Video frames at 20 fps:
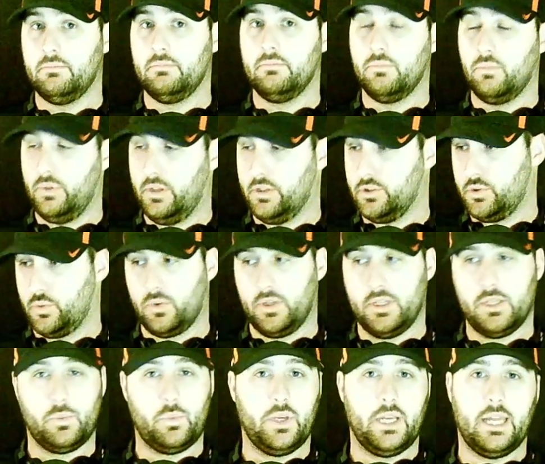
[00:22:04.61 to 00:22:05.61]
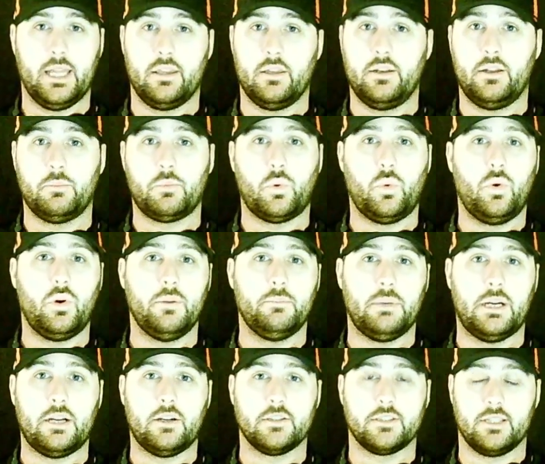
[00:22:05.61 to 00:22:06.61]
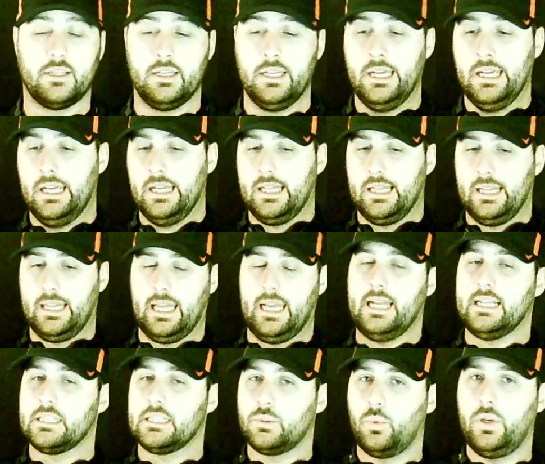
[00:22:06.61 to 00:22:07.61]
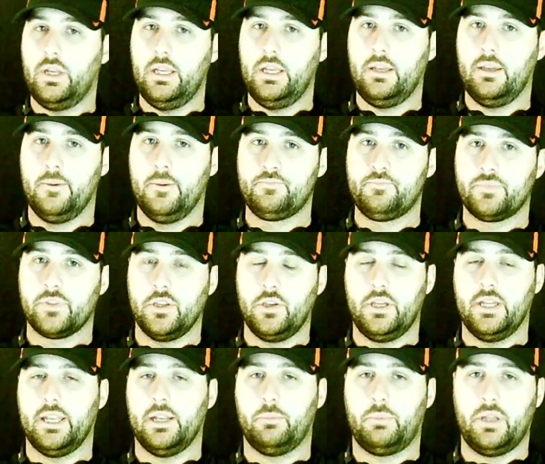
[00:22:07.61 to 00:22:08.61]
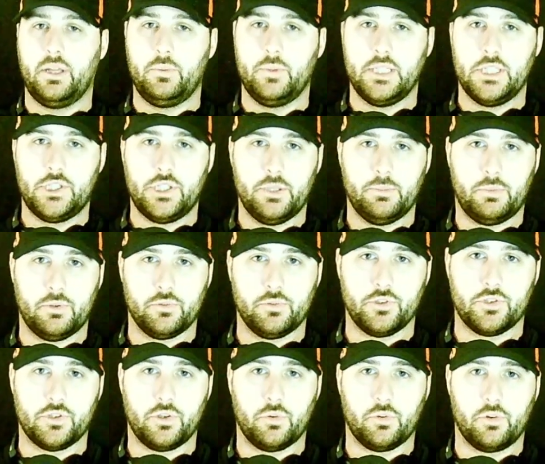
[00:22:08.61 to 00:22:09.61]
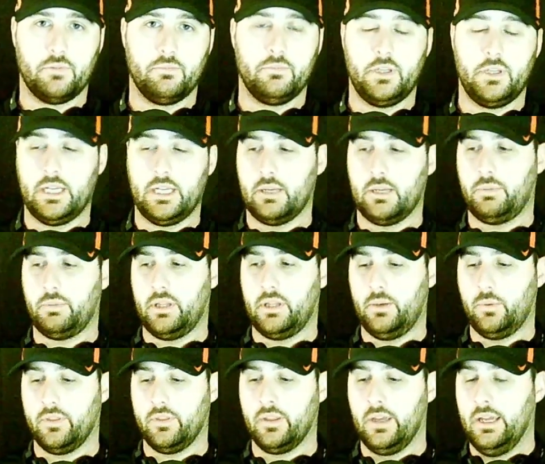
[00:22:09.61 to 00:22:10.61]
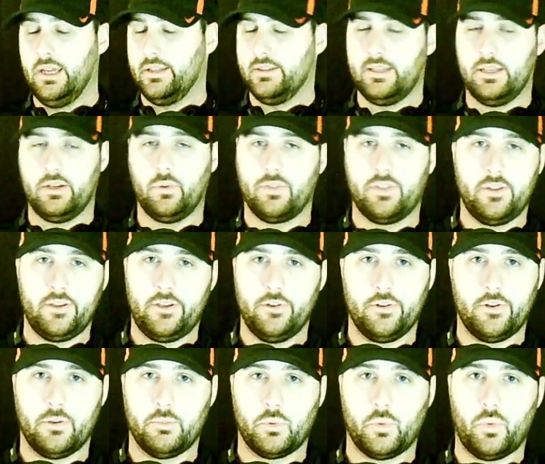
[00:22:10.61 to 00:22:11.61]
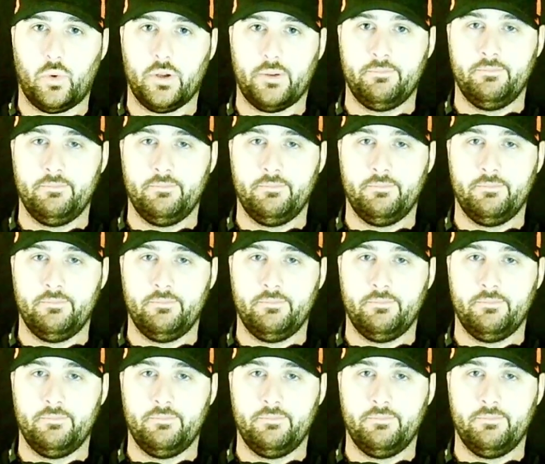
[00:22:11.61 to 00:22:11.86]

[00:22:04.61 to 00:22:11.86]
There's a reason we got the number 1 by our side. Last week, you got to play with the chip on your shoulder. You got to play with, they don't think you're number 1.